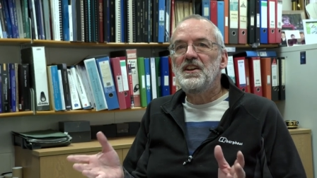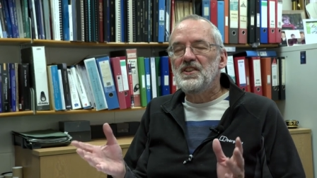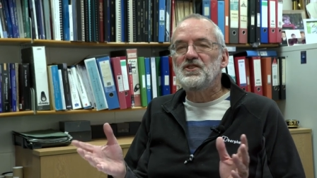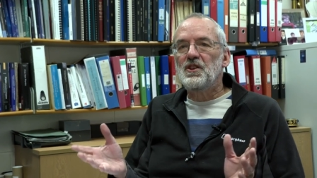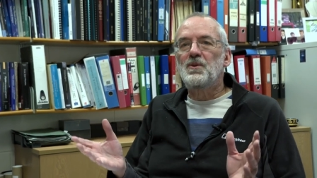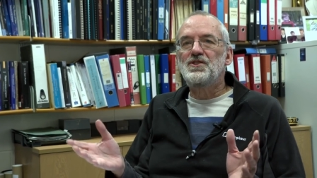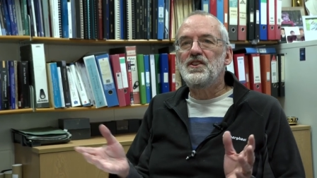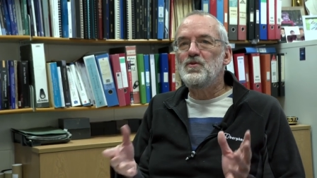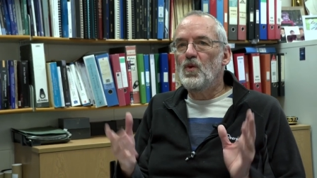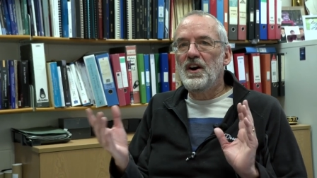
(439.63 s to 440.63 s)
And so the question
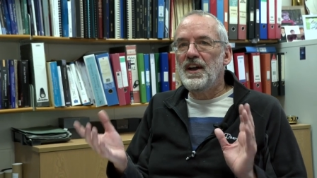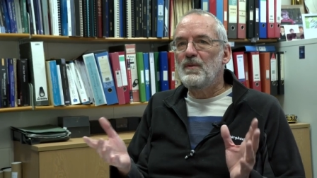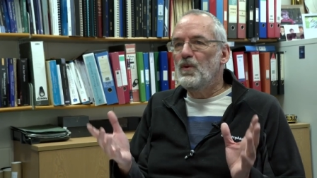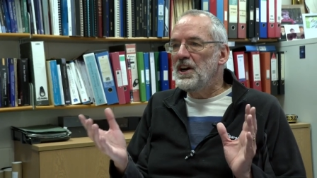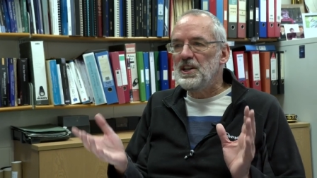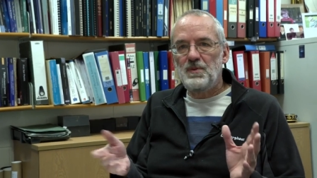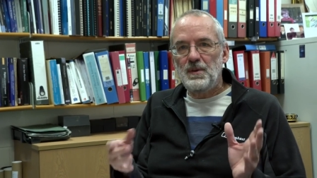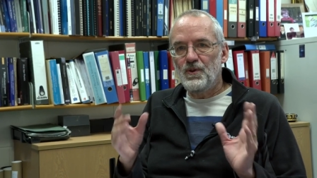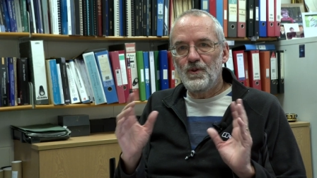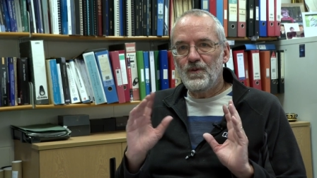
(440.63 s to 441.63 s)
is, why? Why do
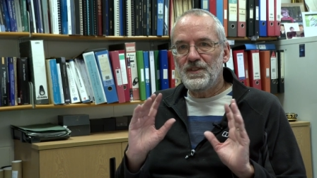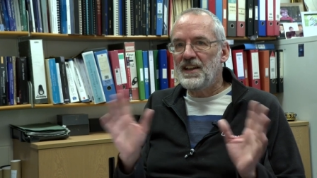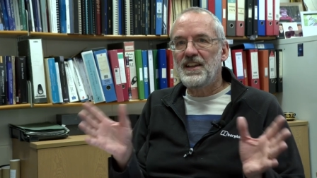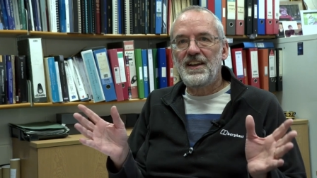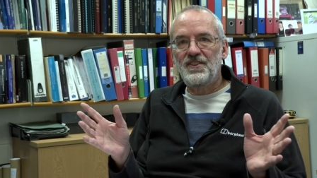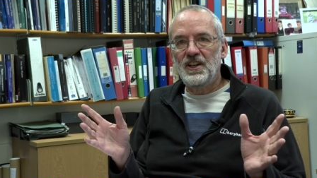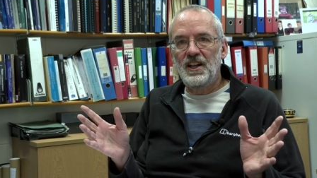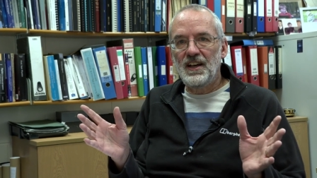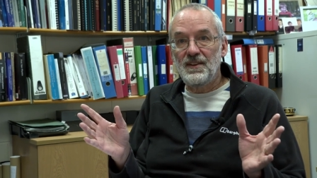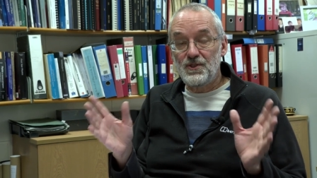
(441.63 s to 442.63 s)
people dedicate their
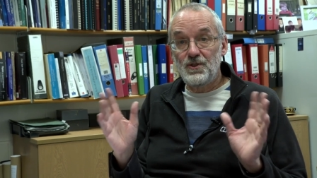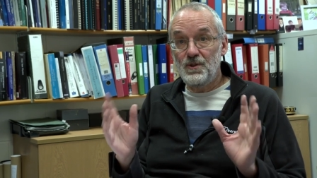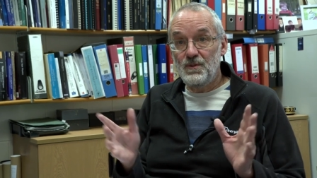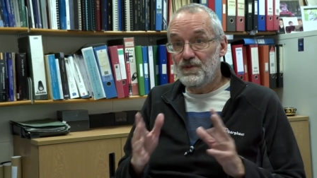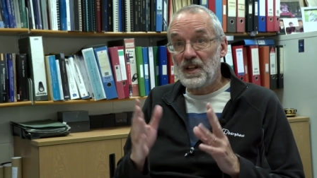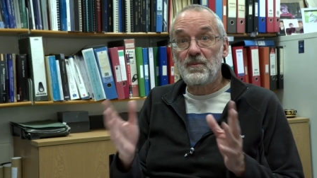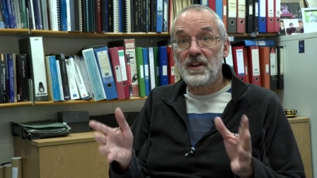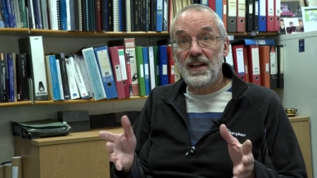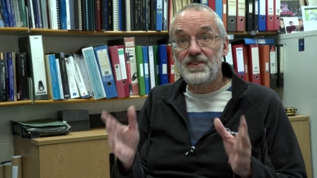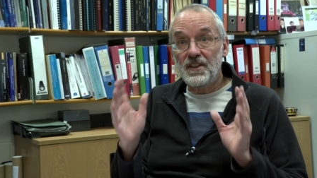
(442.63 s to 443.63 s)
lives to stamp
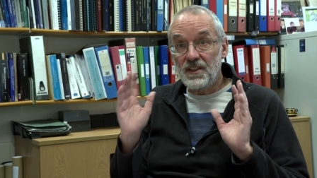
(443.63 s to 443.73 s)
collecting?